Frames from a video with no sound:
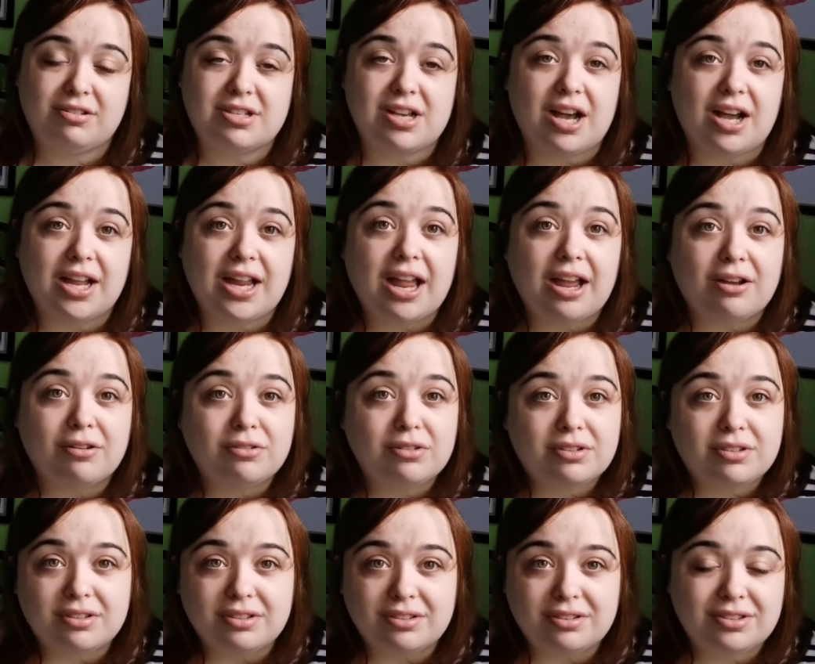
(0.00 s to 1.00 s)
guy
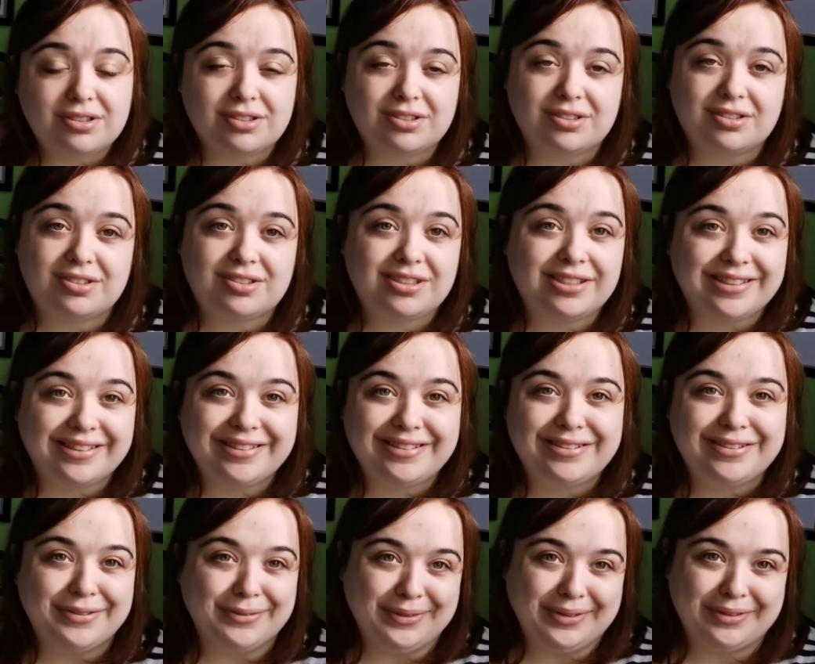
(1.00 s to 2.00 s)
out and just
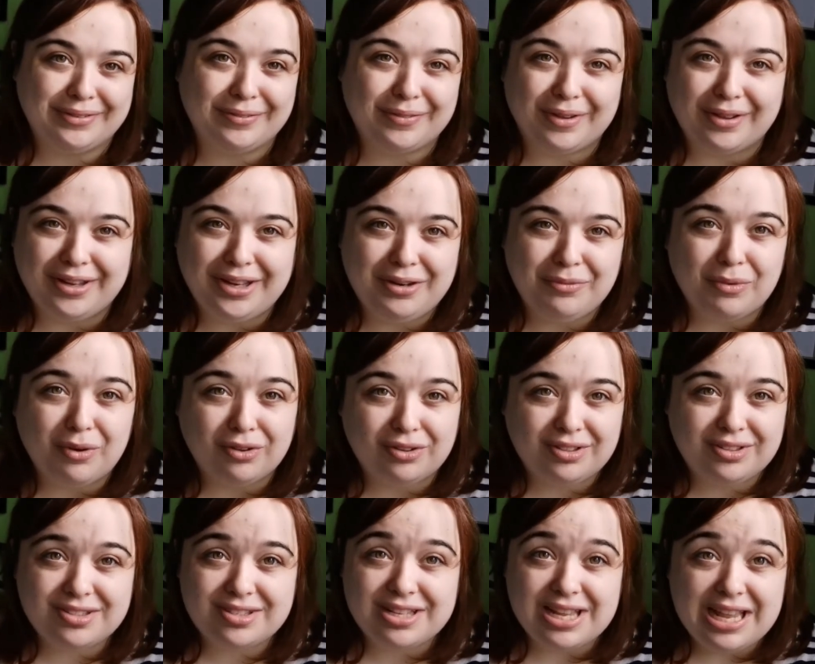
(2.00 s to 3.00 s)
do what he
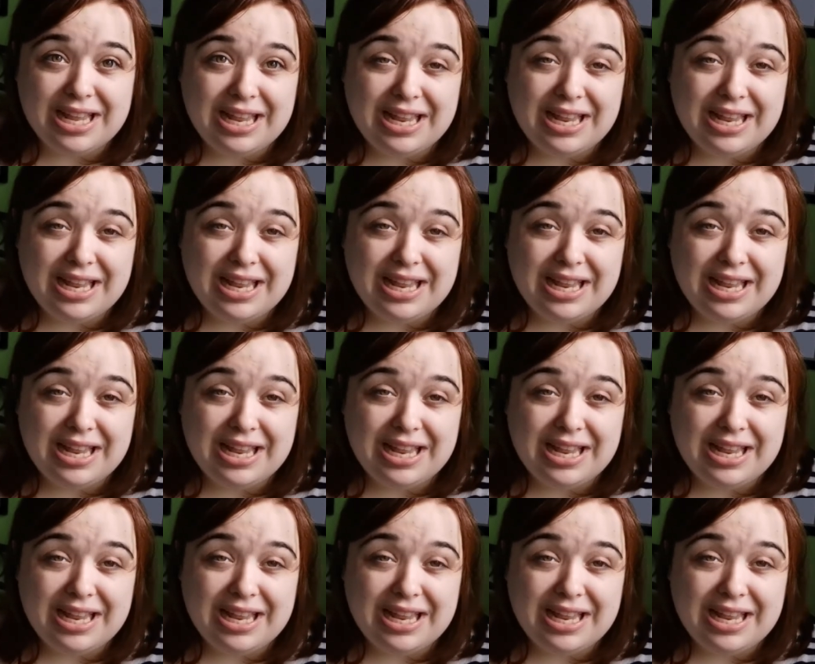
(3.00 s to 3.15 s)
wants.